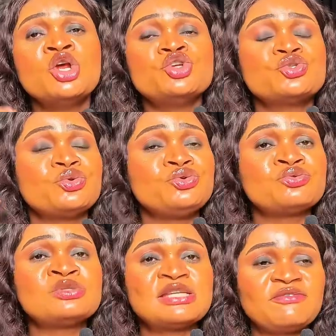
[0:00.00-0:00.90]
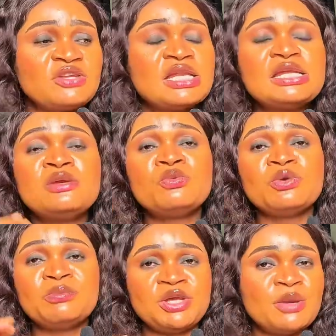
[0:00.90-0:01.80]
so you definitely
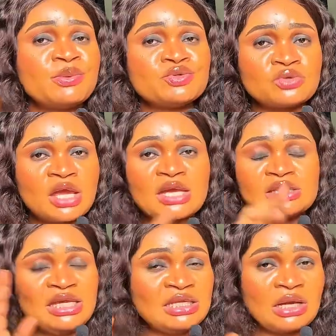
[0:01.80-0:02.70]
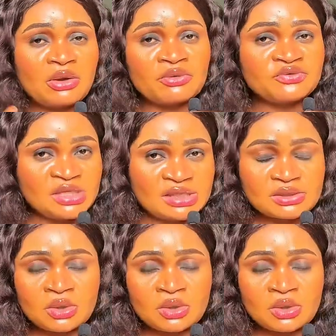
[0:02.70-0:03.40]
would be able to get either of these.